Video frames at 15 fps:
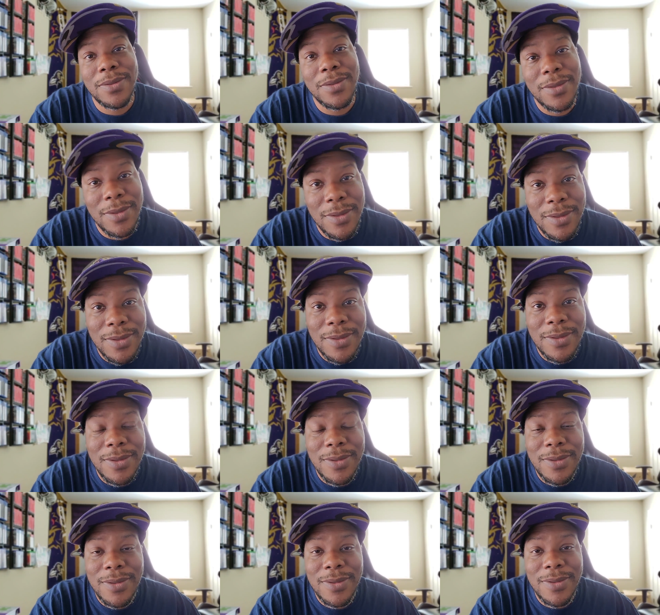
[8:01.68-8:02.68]

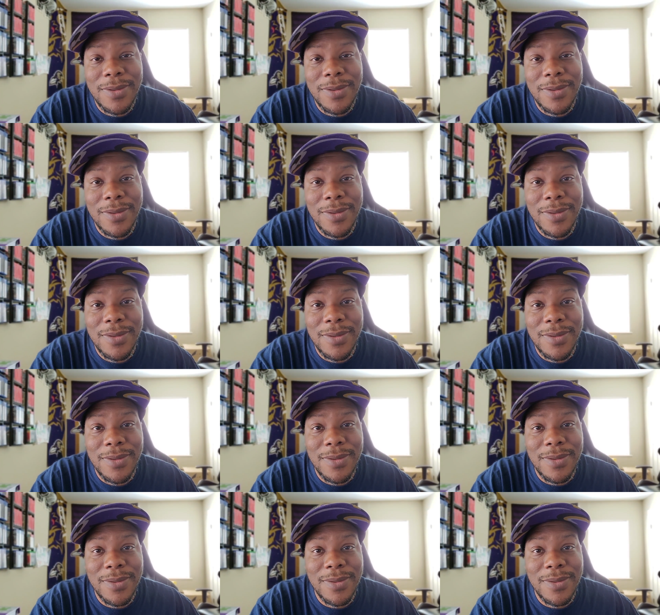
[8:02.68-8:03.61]
(silence)